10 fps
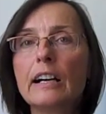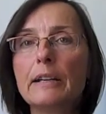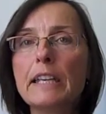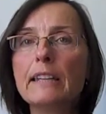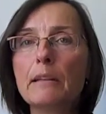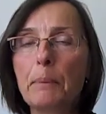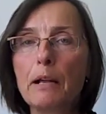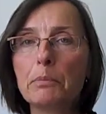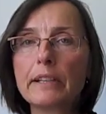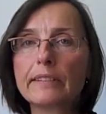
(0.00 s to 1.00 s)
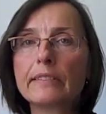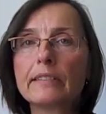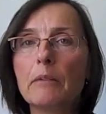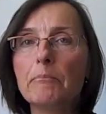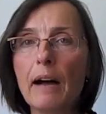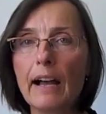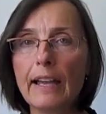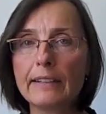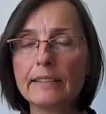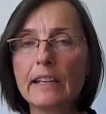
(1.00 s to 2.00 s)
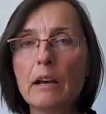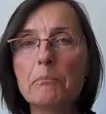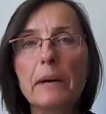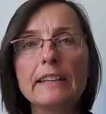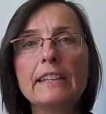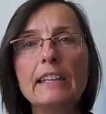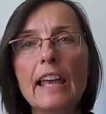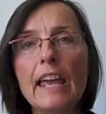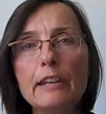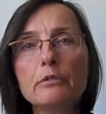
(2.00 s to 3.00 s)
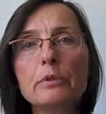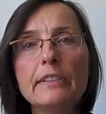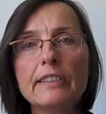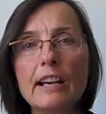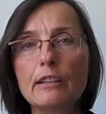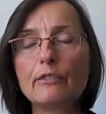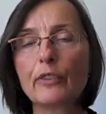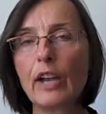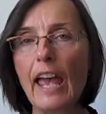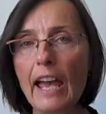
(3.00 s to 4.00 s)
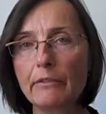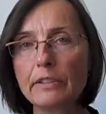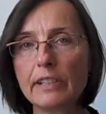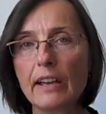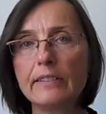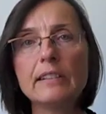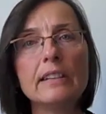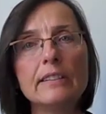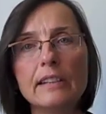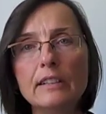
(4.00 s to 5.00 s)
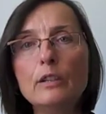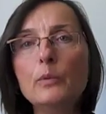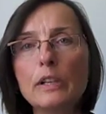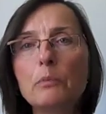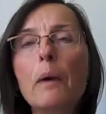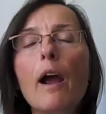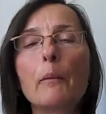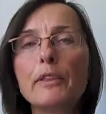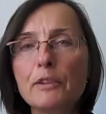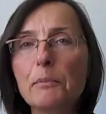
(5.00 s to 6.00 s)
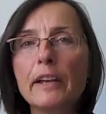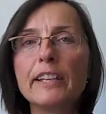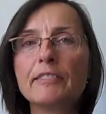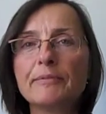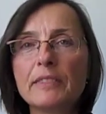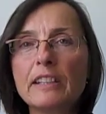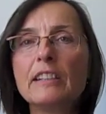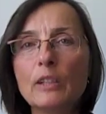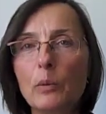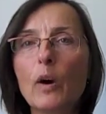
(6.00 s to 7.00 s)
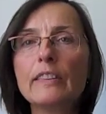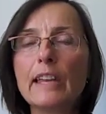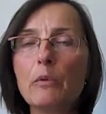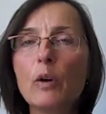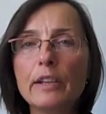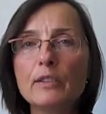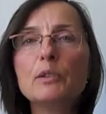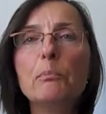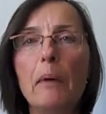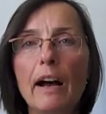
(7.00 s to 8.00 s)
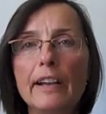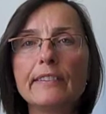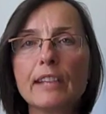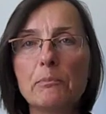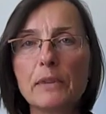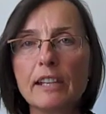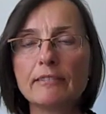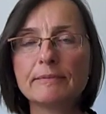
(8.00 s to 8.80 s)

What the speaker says: in the public's mind, but the end result for advertising is that you will part with your money. They want you to buy something.